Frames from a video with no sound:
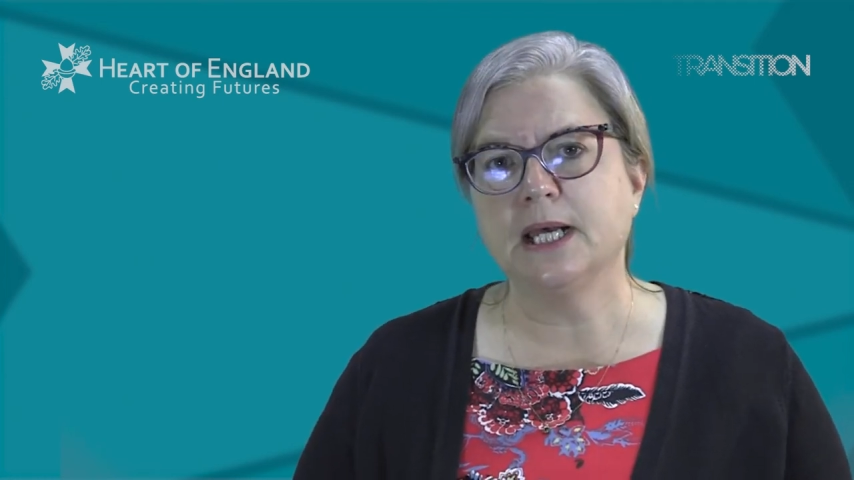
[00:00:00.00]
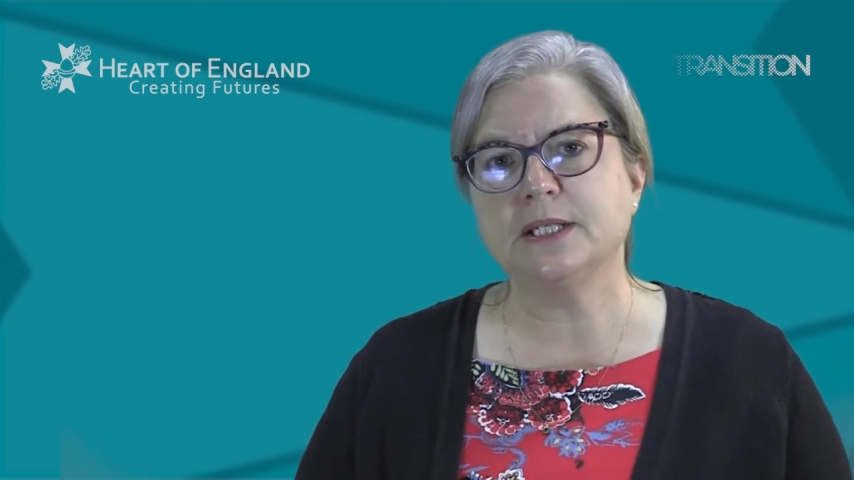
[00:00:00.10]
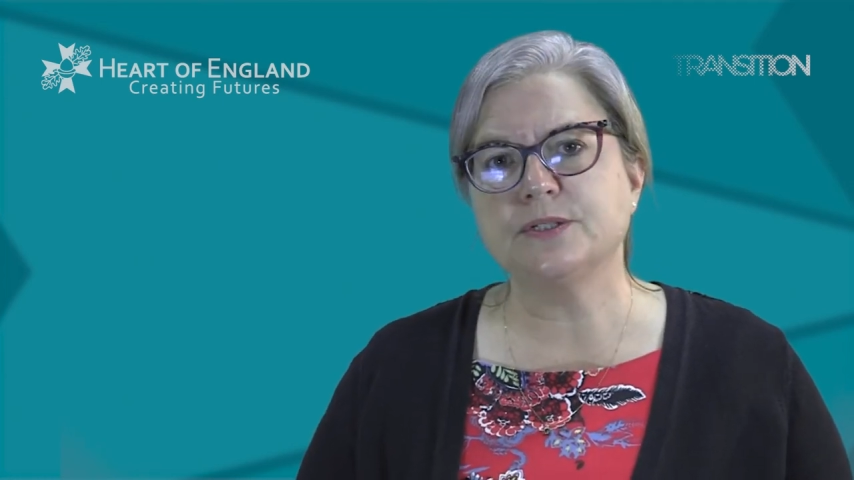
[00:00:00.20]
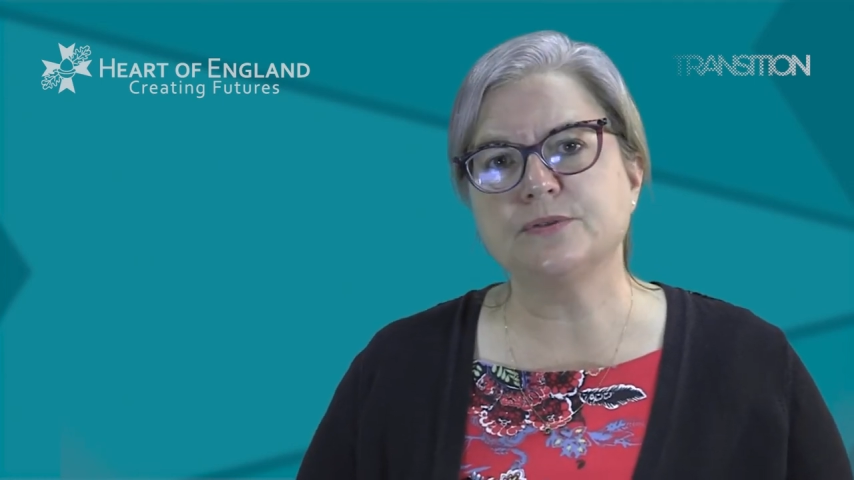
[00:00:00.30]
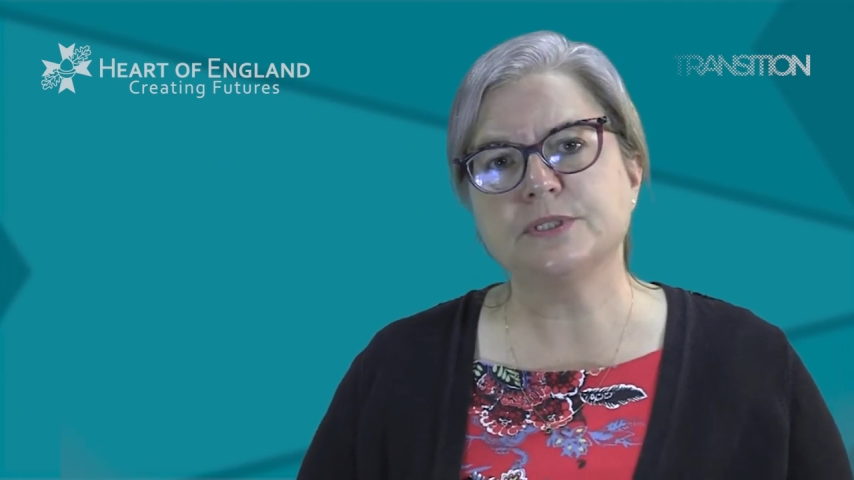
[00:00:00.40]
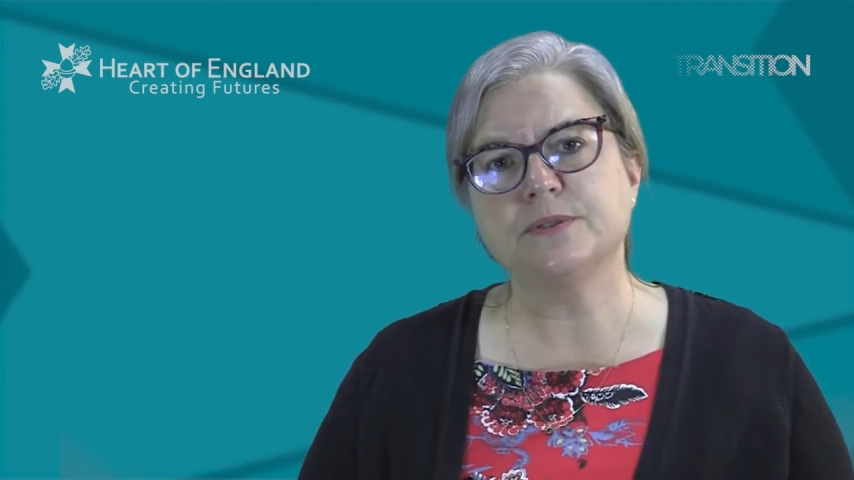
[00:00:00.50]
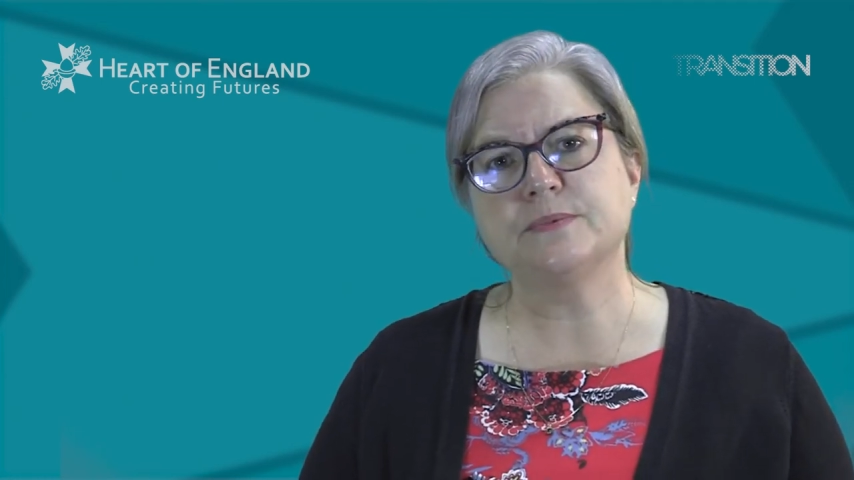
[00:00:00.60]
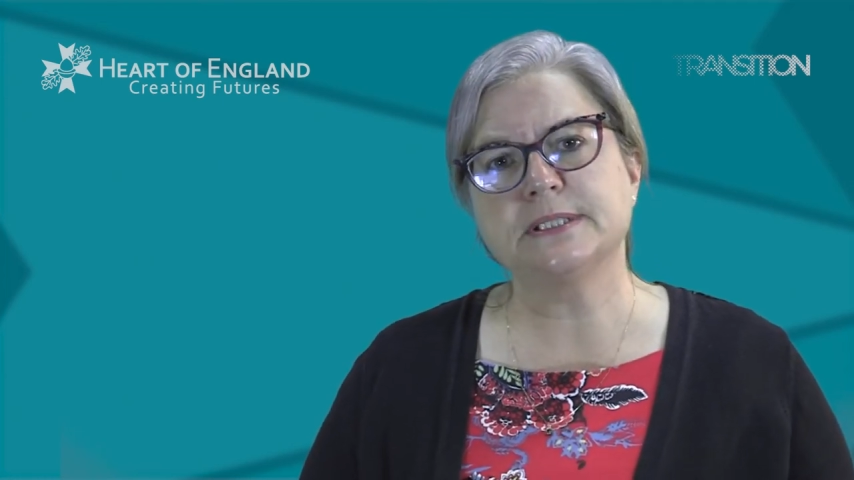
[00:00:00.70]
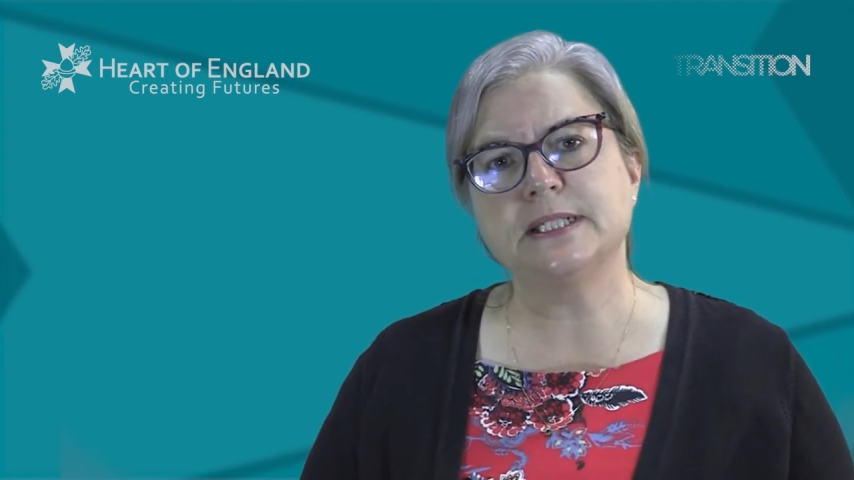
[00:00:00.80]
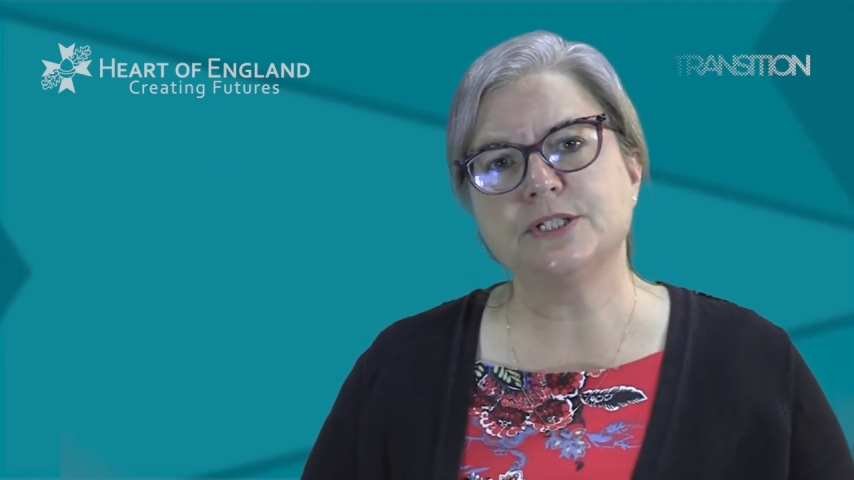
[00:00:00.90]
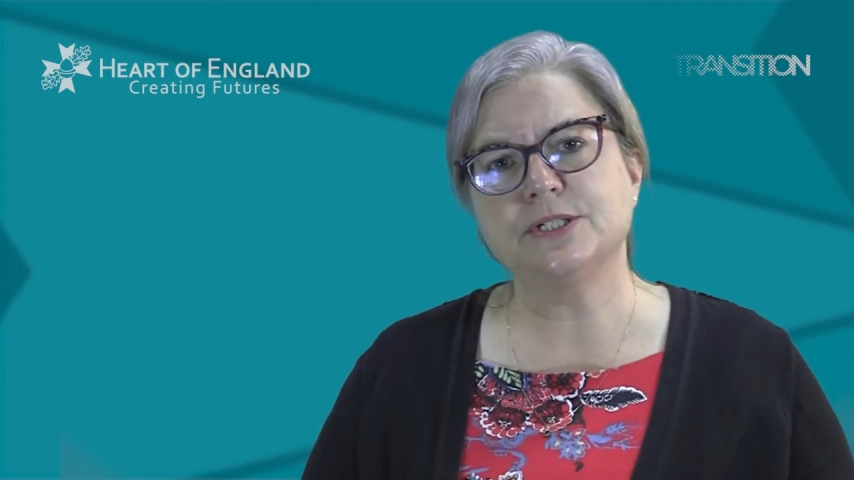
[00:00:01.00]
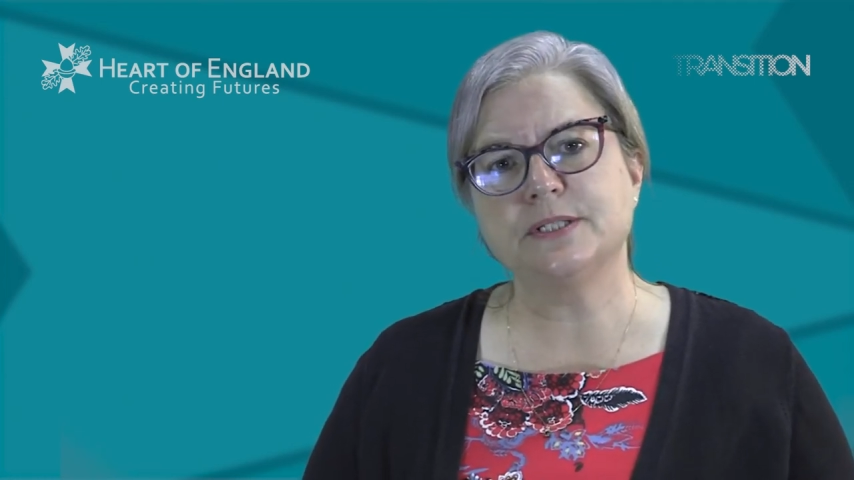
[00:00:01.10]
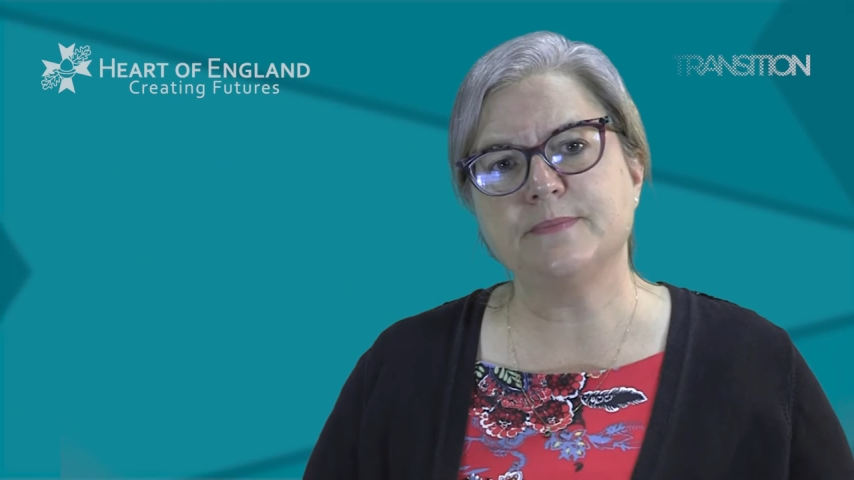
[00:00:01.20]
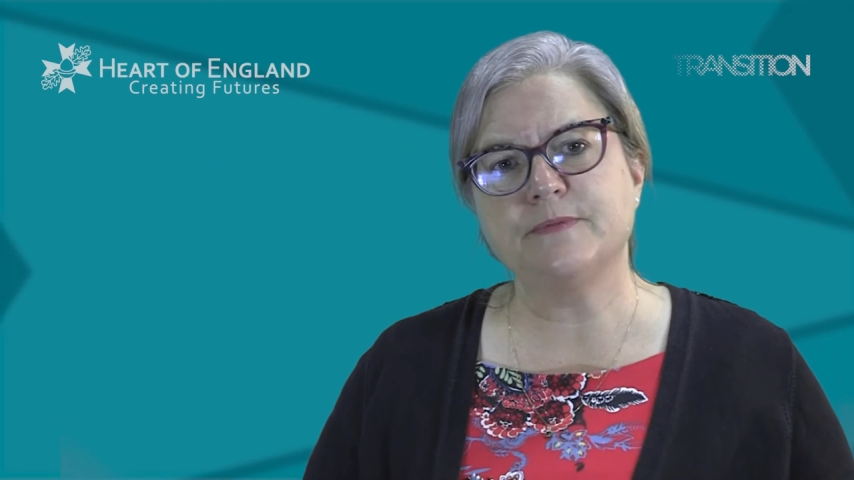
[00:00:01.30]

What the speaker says: And also we'll send you some